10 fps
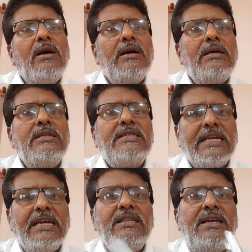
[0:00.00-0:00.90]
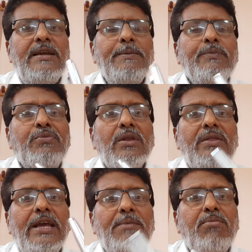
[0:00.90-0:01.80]
And second thing,
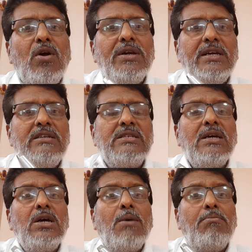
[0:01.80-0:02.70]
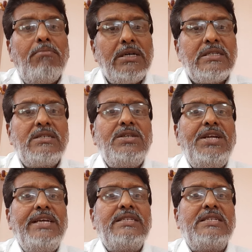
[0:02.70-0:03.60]
the employees must
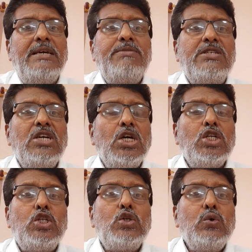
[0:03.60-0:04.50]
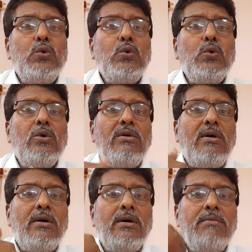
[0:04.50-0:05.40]
take steps to
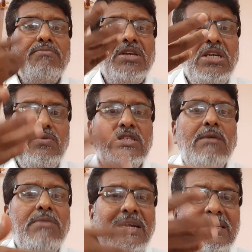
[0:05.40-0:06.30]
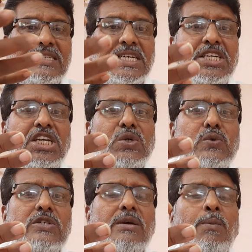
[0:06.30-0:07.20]
give some
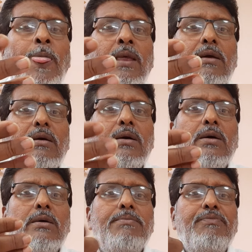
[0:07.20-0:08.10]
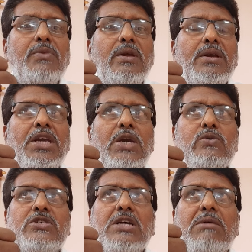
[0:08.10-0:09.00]
incentives,
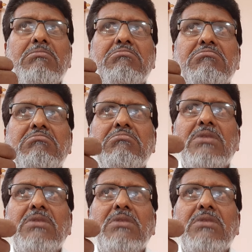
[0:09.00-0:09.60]
give some